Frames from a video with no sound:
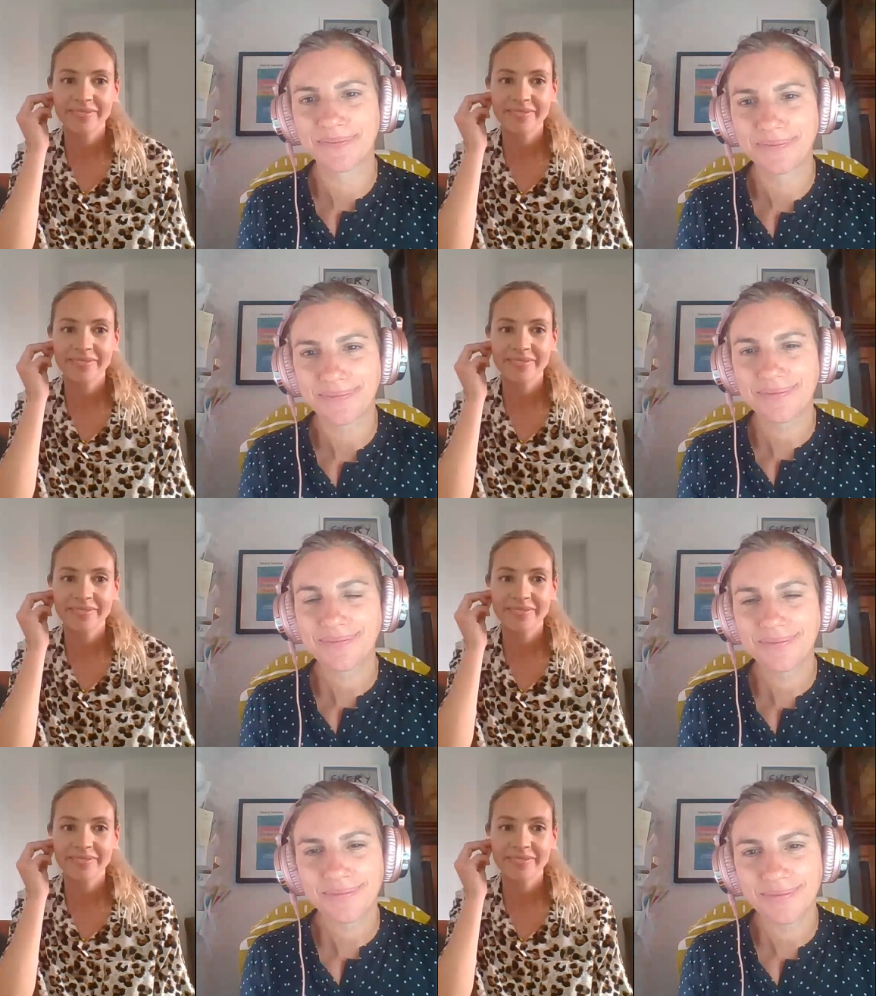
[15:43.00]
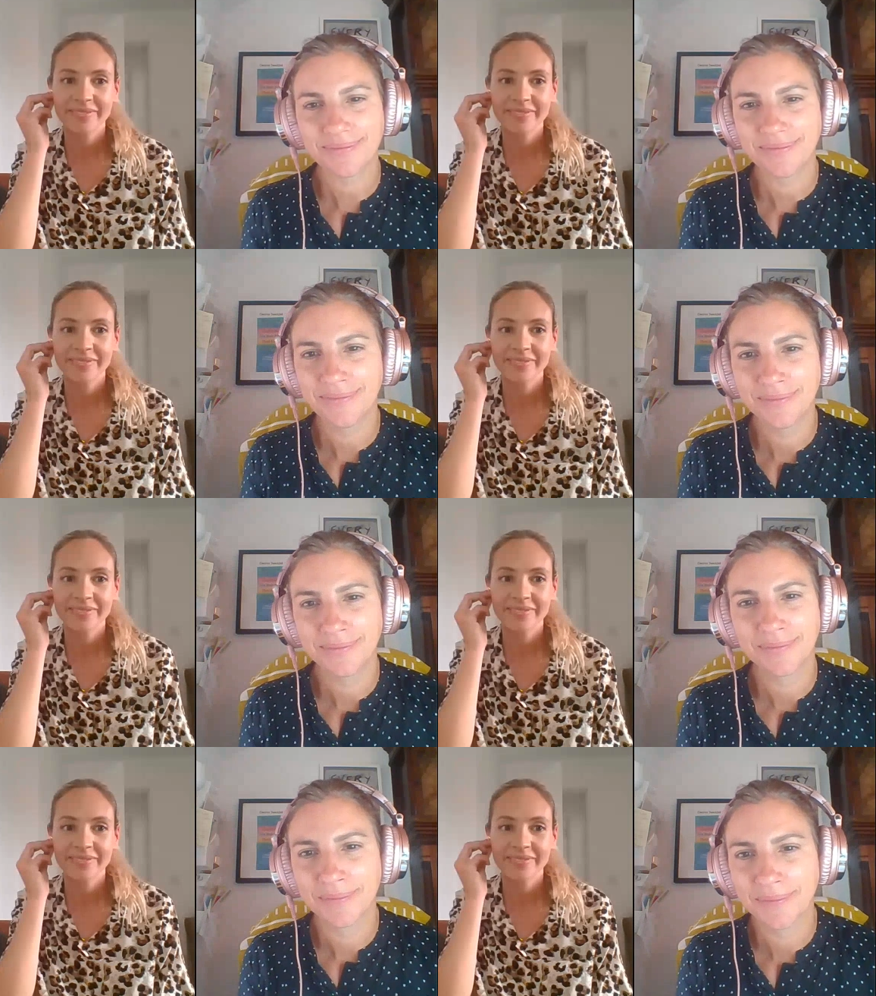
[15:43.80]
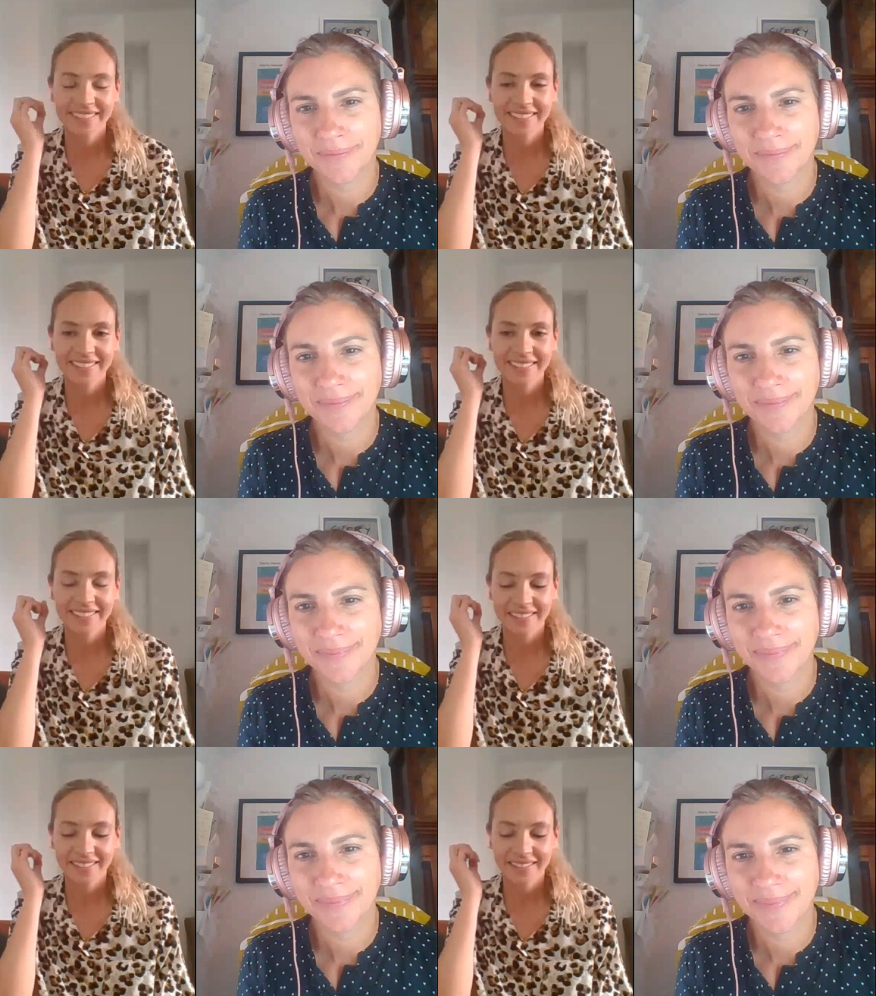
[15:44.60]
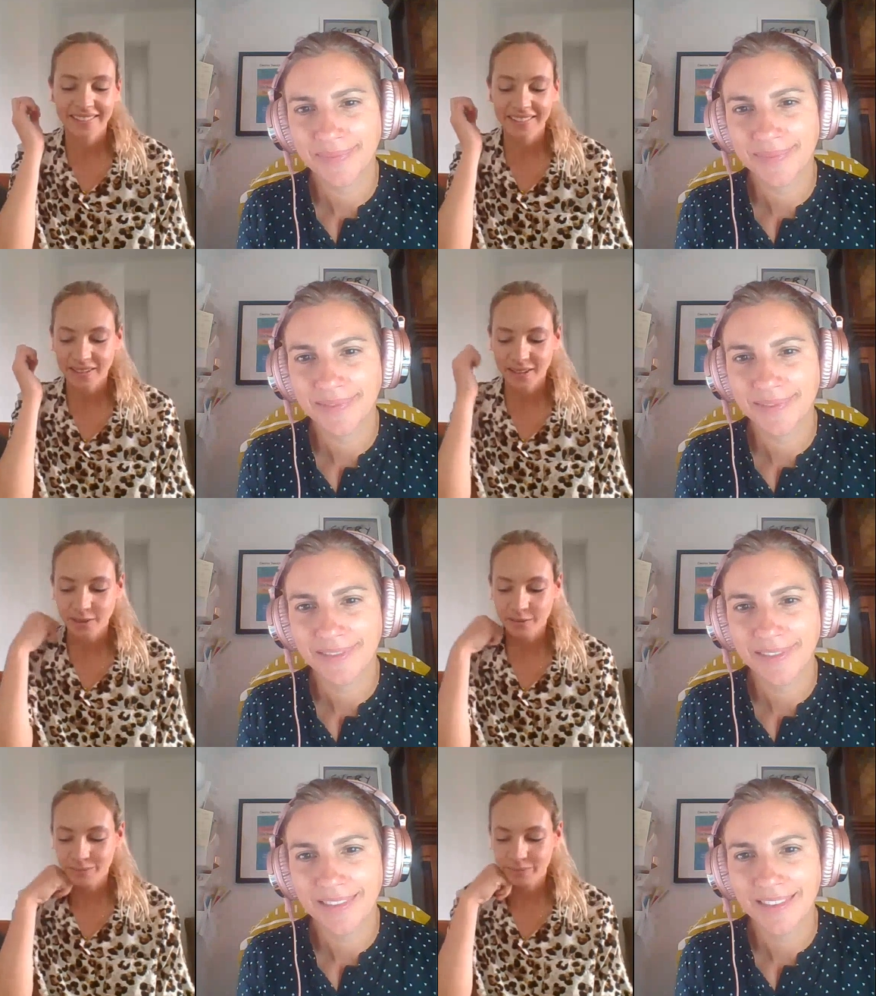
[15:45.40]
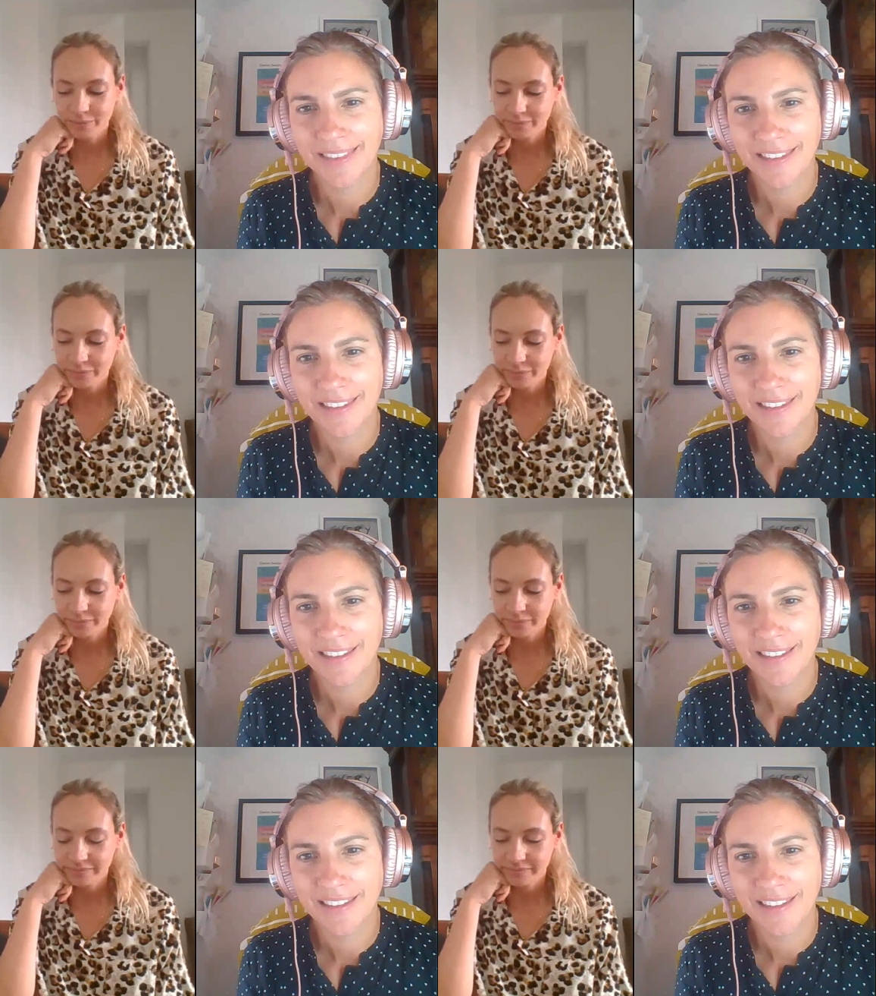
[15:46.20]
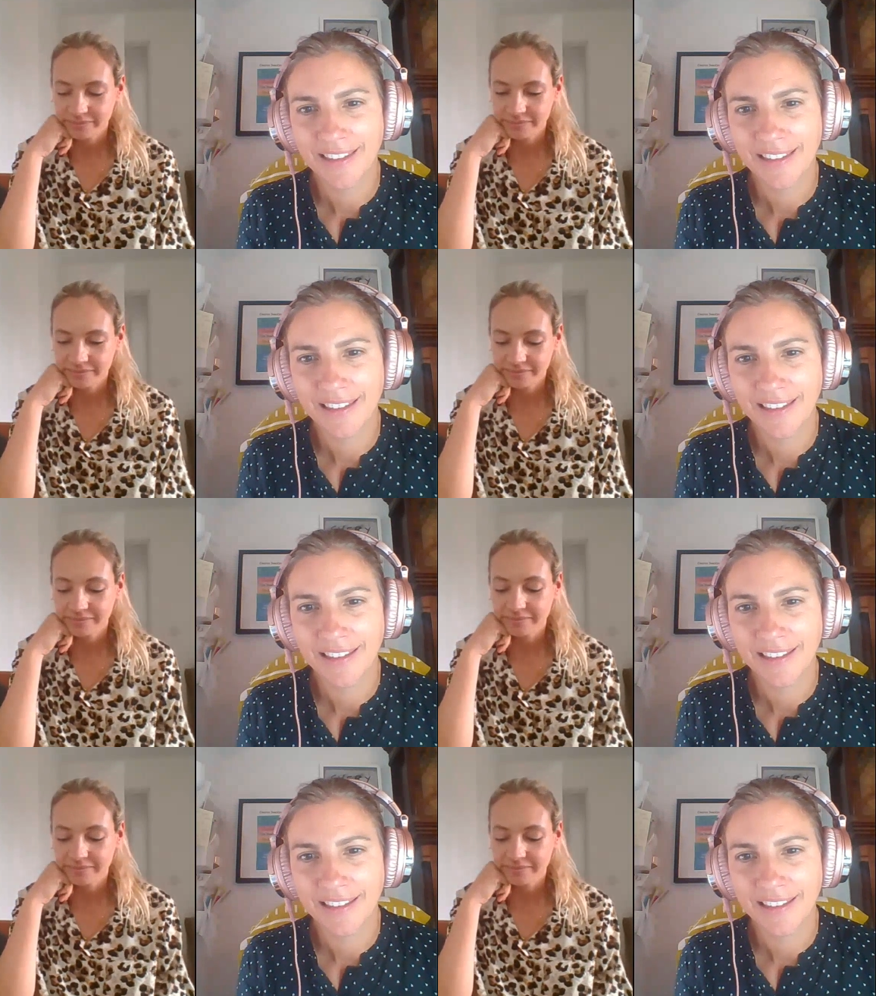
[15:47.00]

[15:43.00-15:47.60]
[no speech]